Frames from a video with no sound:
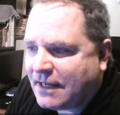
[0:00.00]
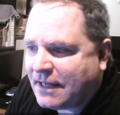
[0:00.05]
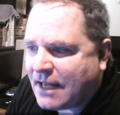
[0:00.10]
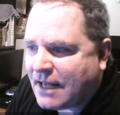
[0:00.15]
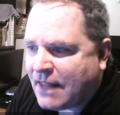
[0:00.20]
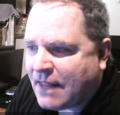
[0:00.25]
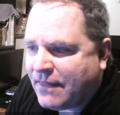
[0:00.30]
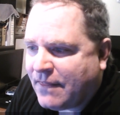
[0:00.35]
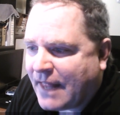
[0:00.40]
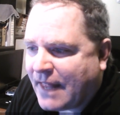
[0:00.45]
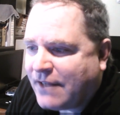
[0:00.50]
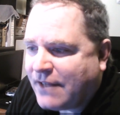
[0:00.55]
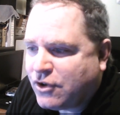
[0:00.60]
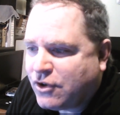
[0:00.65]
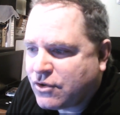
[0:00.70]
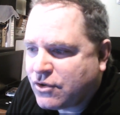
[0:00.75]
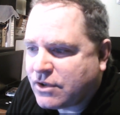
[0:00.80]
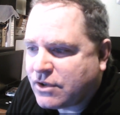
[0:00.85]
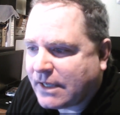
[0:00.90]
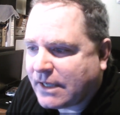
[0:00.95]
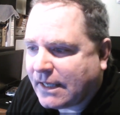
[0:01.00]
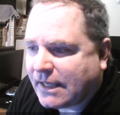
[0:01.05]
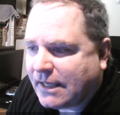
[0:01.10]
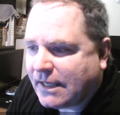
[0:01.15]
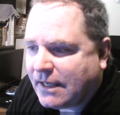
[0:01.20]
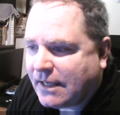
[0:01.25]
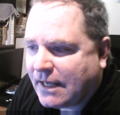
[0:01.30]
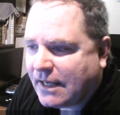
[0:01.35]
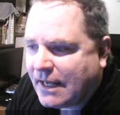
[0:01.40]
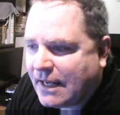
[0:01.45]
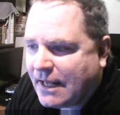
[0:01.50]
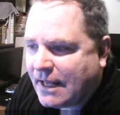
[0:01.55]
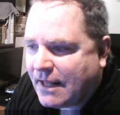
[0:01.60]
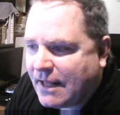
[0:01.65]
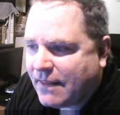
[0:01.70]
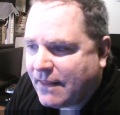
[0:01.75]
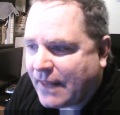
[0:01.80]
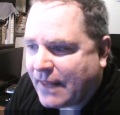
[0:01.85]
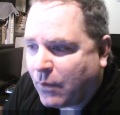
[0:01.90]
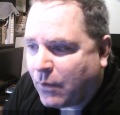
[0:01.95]
And then you see
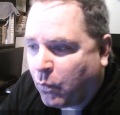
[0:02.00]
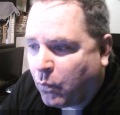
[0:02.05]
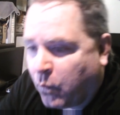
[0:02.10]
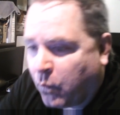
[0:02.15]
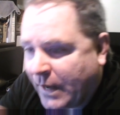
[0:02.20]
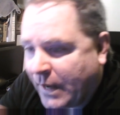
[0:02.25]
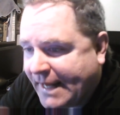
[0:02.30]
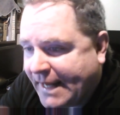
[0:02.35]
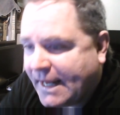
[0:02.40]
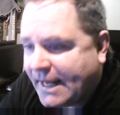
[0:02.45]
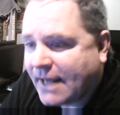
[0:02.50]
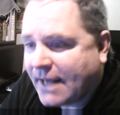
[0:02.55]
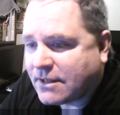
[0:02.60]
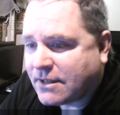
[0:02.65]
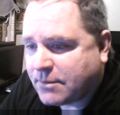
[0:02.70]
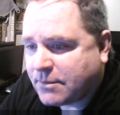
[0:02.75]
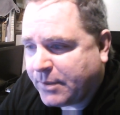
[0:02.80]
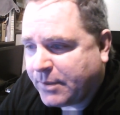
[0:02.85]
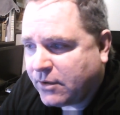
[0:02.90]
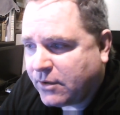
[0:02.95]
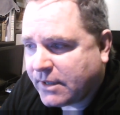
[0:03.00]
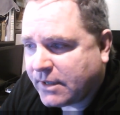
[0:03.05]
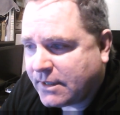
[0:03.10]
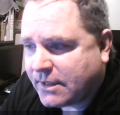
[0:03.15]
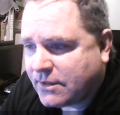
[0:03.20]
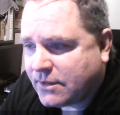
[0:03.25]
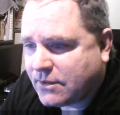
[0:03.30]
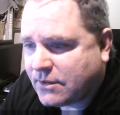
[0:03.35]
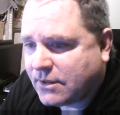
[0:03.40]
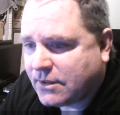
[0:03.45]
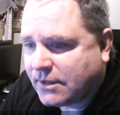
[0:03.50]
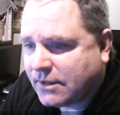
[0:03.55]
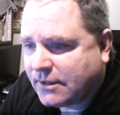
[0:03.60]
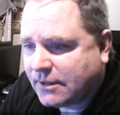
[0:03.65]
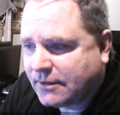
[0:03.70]
that we as spirits